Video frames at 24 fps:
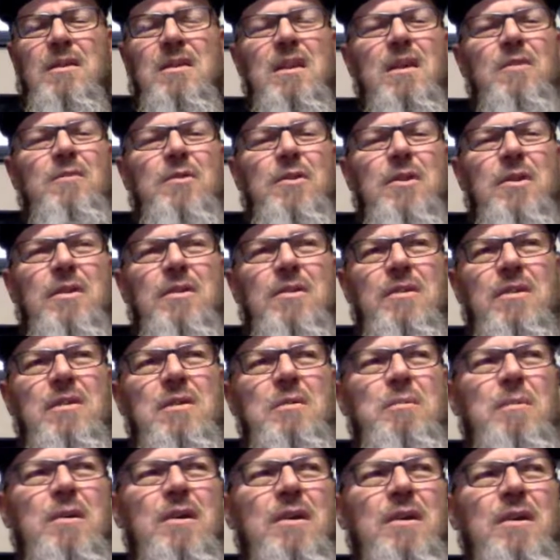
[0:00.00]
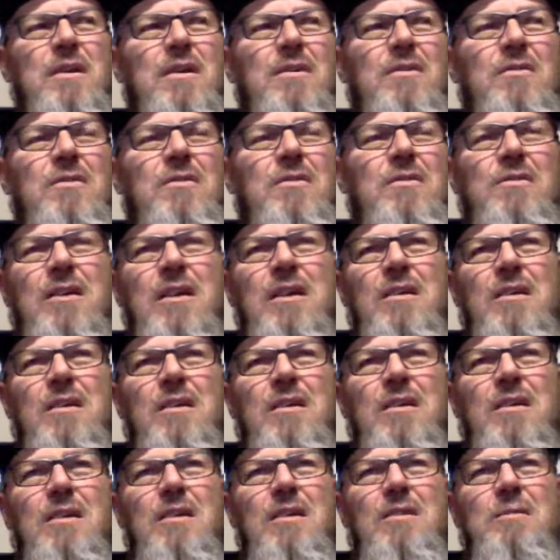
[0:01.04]
You never hear anybody on their
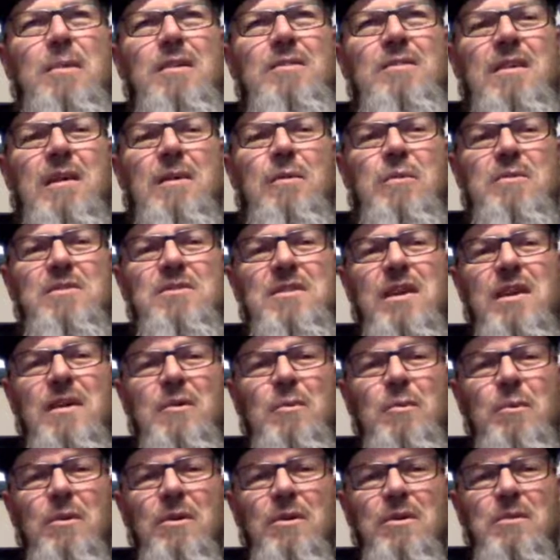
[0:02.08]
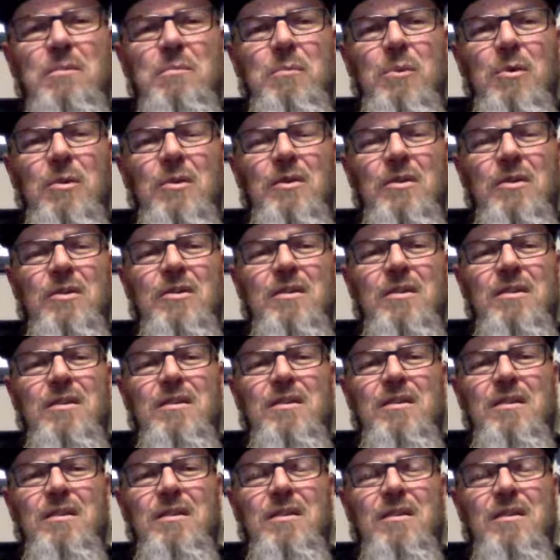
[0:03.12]
deathbed say they wish they had worked
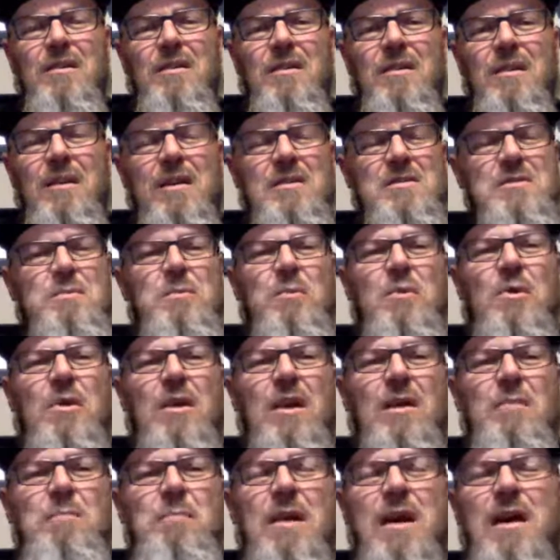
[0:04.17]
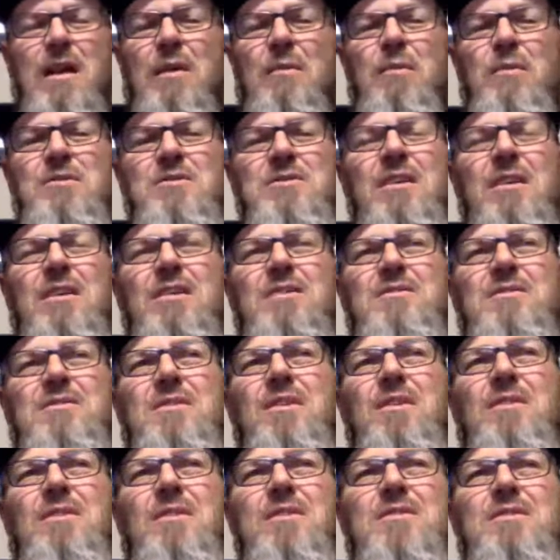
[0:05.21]
more, do you? It's more like, man, I wish I'd
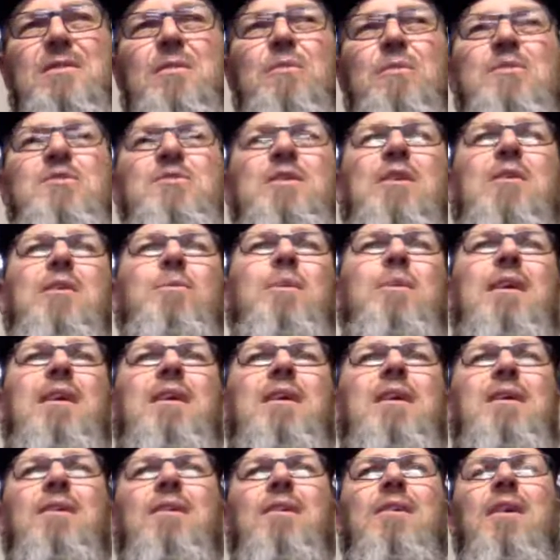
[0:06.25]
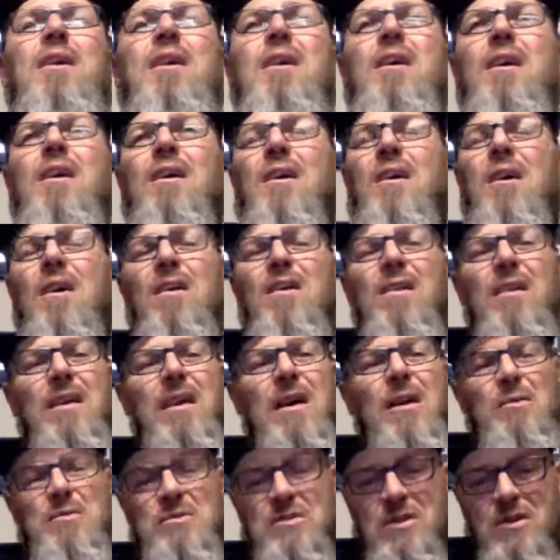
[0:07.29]
have saw this. I wish I'd have went here.
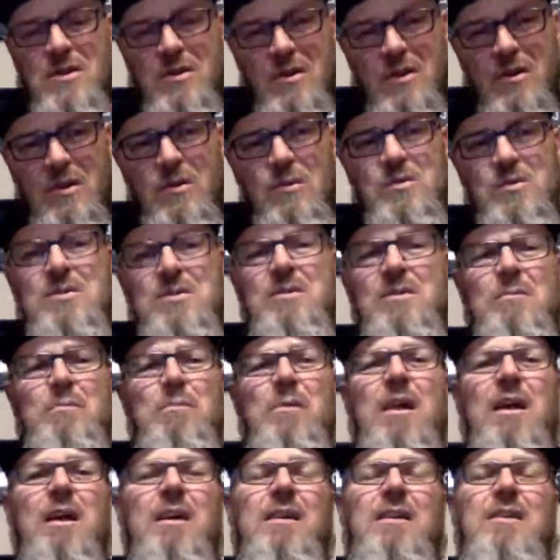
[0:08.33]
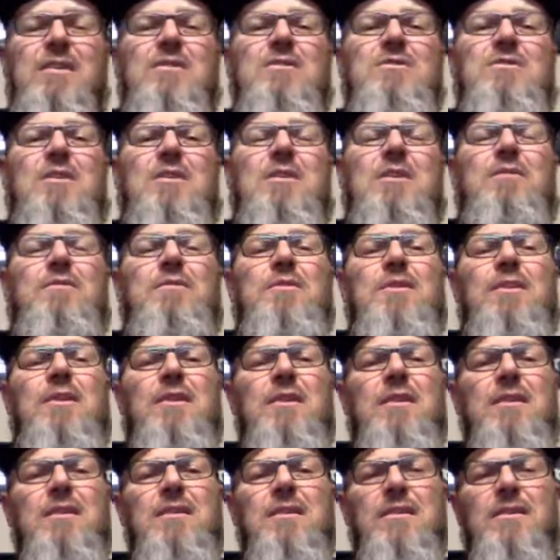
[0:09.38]
Golly, I was going to go see the Black Hills. I never
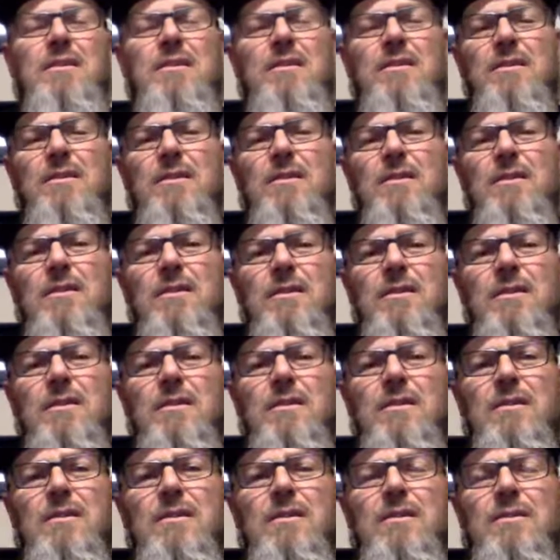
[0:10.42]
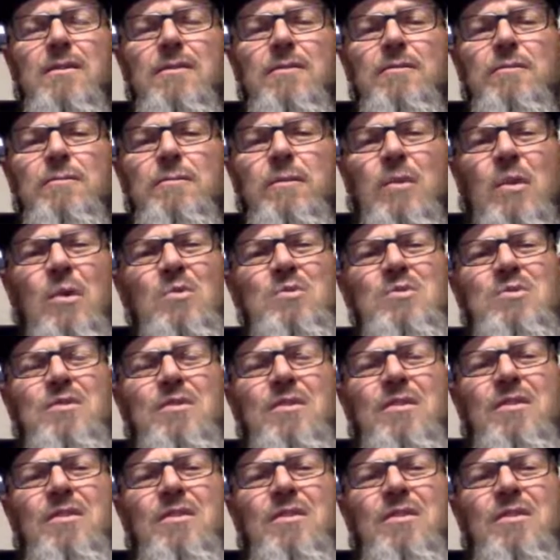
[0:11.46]
did. Those are the